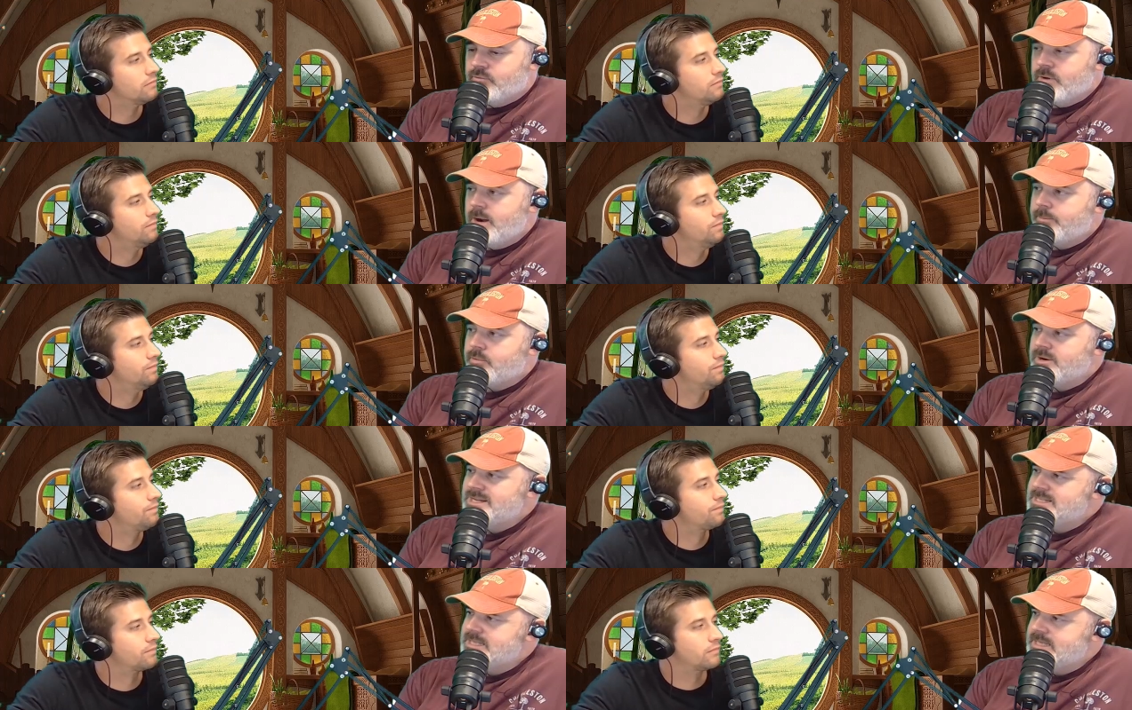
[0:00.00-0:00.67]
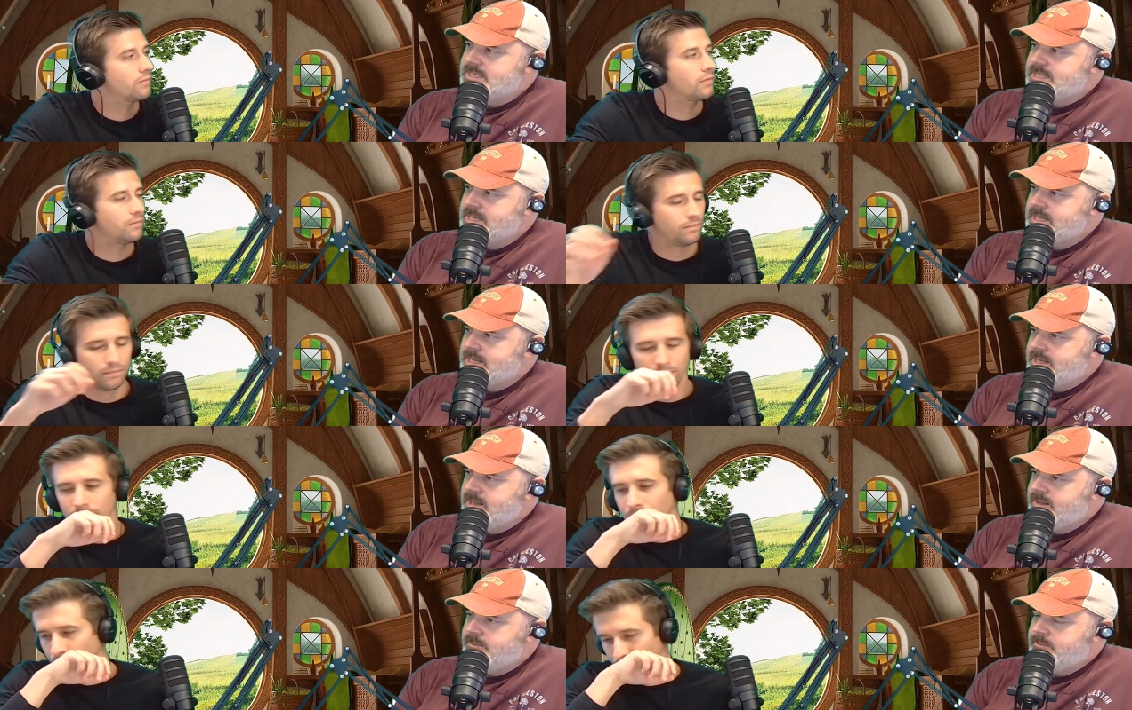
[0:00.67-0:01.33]
Speaker 1: representing
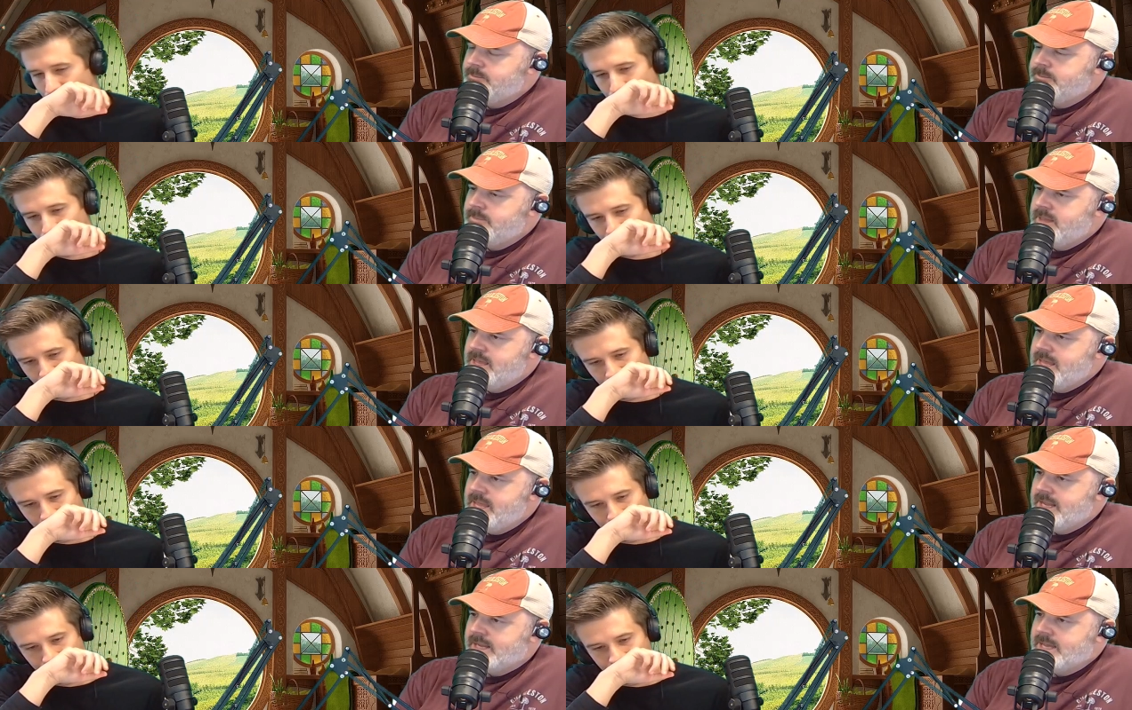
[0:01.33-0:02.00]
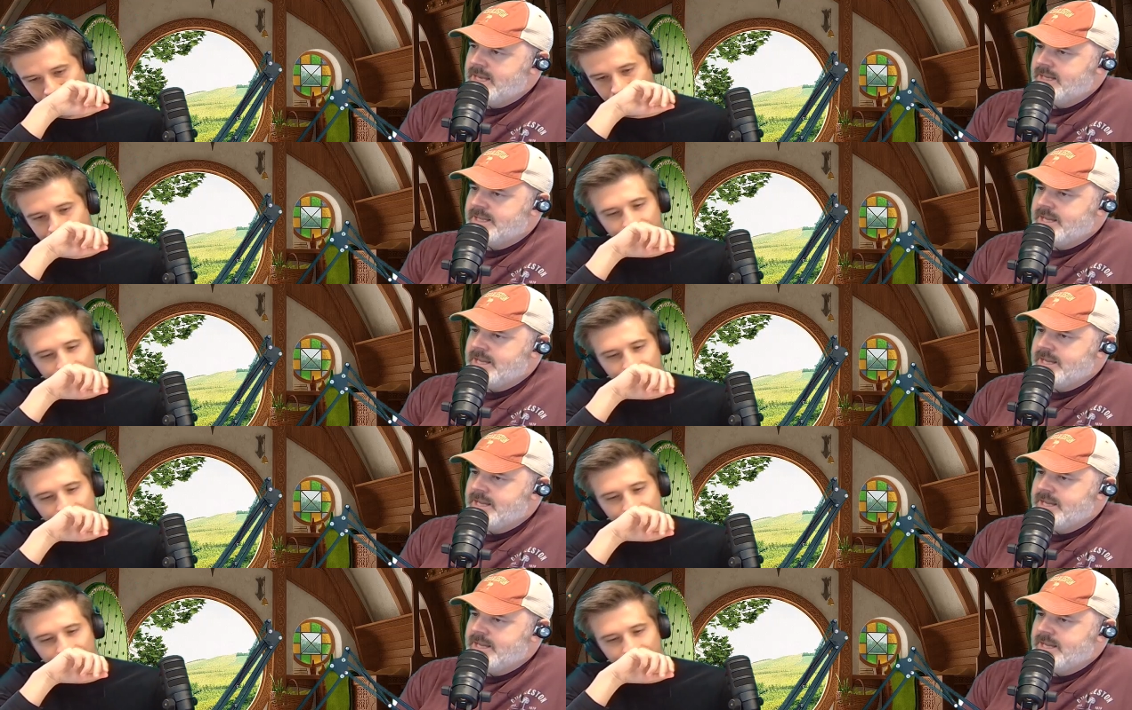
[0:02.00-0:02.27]
him and kind of